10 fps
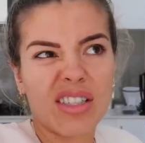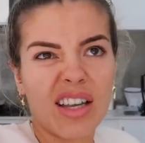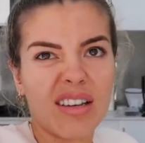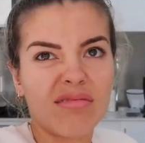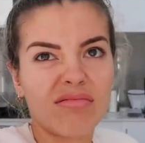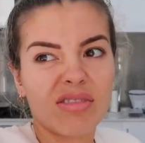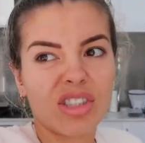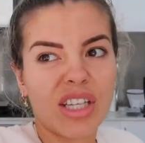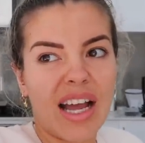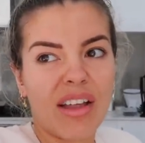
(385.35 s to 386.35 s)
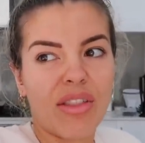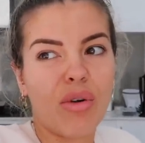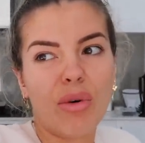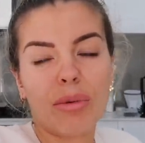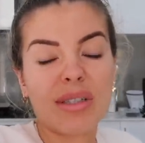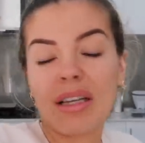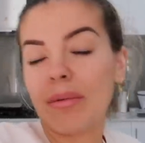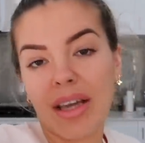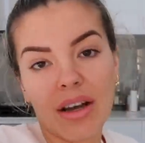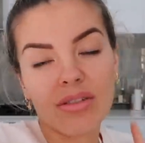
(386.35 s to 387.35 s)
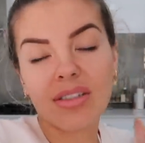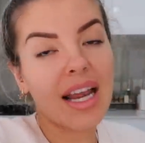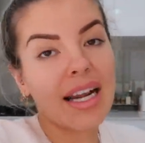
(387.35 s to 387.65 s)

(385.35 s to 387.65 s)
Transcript: said she thought it was something else.